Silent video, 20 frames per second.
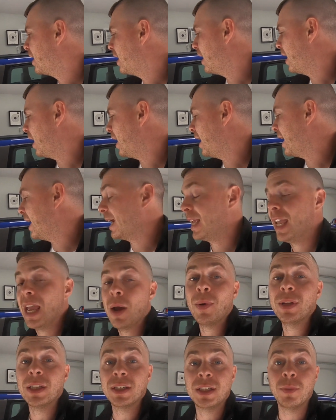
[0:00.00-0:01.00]
and I
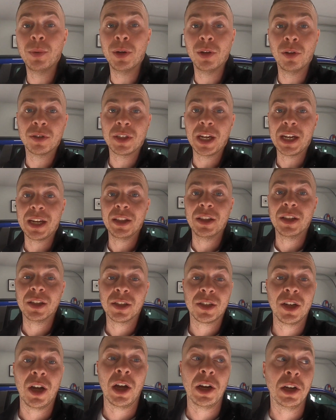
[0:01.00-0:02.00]
can't wait to see what it looks like in the
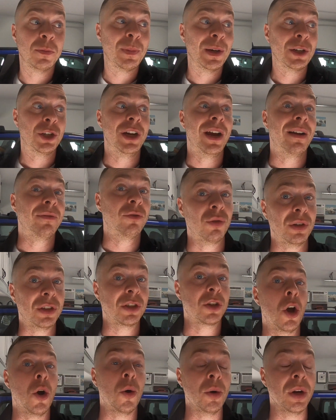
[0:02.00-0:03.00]
sun, especially after it's
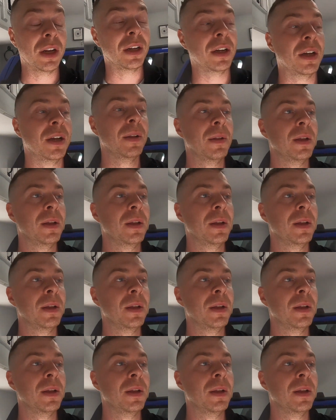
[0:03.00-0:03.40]
coated.